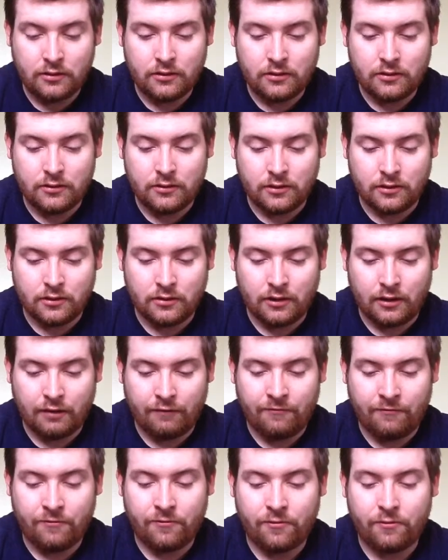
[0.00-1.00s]
so yeah,
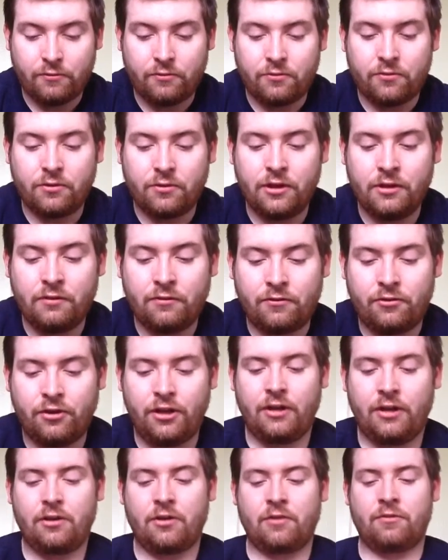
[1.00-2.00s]
three,
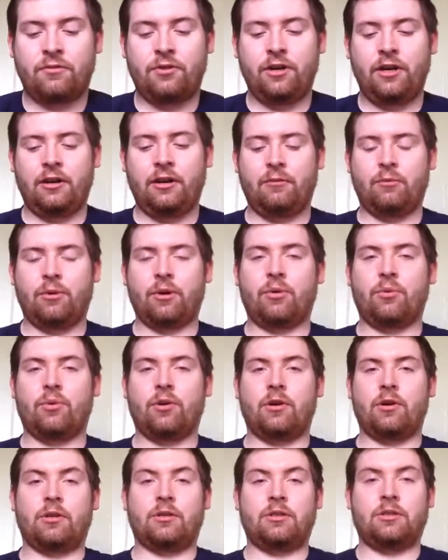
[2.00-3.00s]
three, three and a one
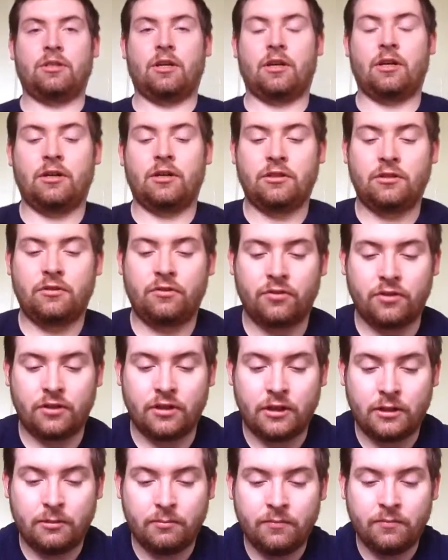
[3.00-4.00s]
quarter stars for
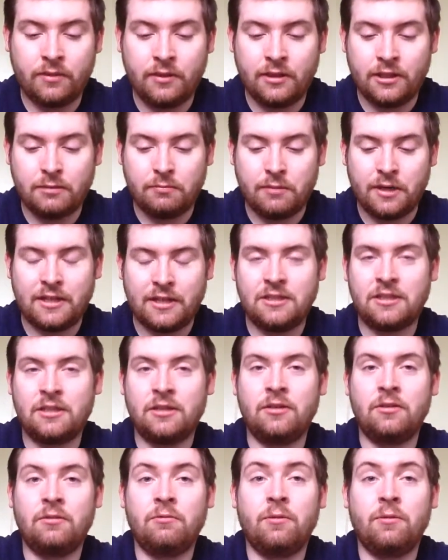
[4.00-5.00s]
um, this match.
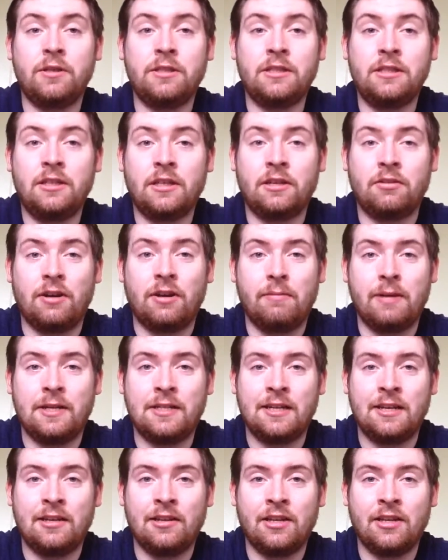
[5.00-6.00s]
Wasn't a great match. I
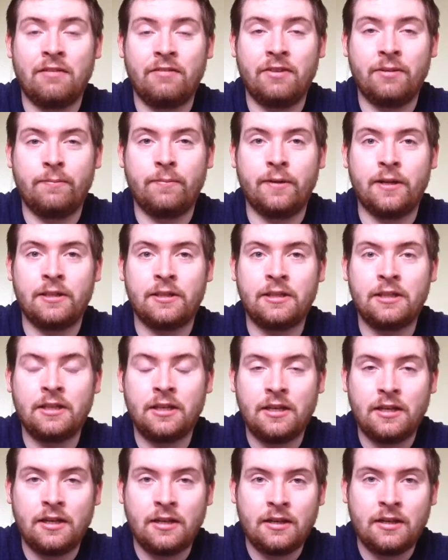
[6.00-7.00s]
didn't love it, but
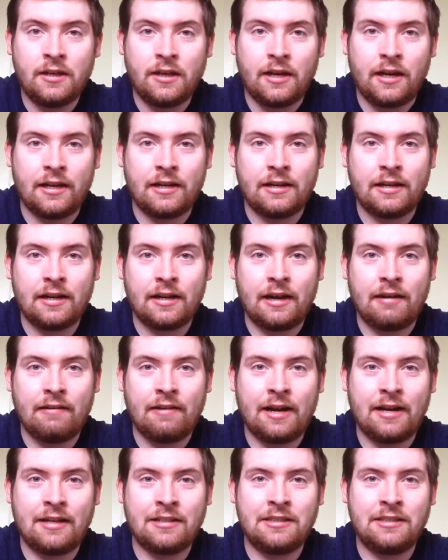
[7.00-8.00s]
like I,
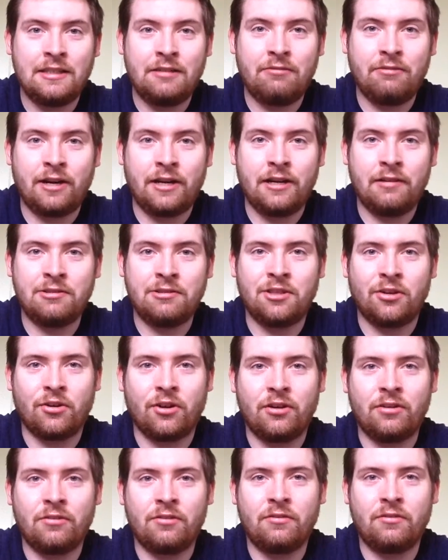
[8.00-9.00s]
I can see why it was
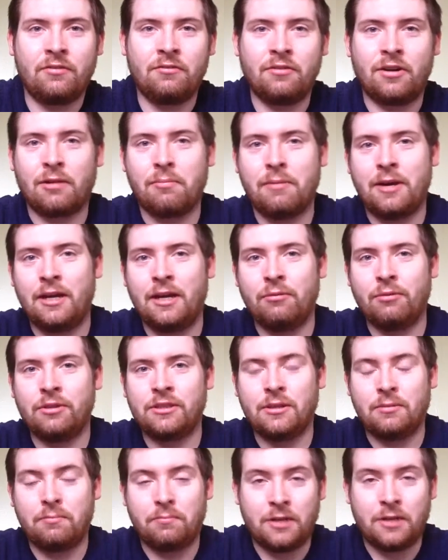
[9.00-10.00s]
recommended. It
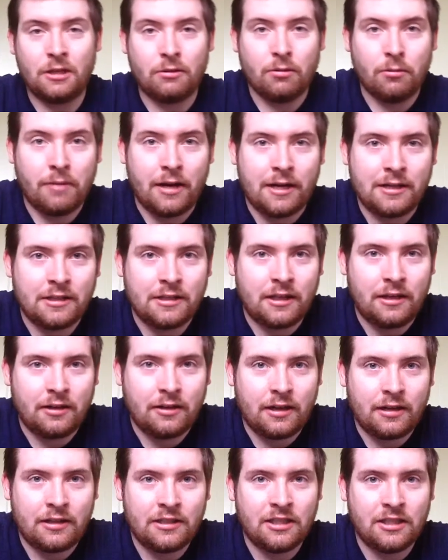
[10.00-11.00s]
wasn't a terrible match. I
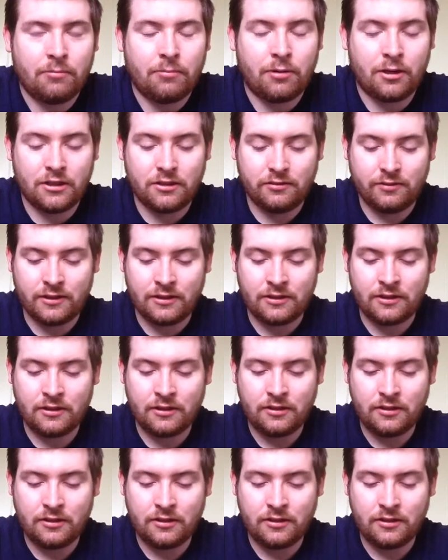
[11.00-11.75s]
like some parts of it.